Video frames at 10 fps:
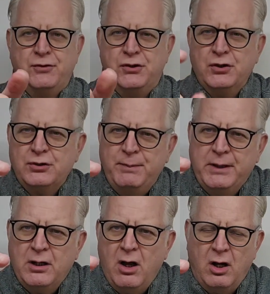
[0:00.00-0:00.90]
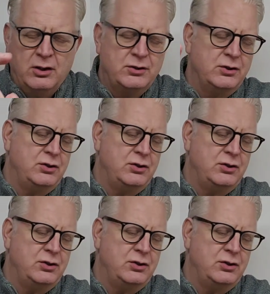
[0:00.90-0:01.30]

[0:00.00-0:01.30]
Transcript: Just because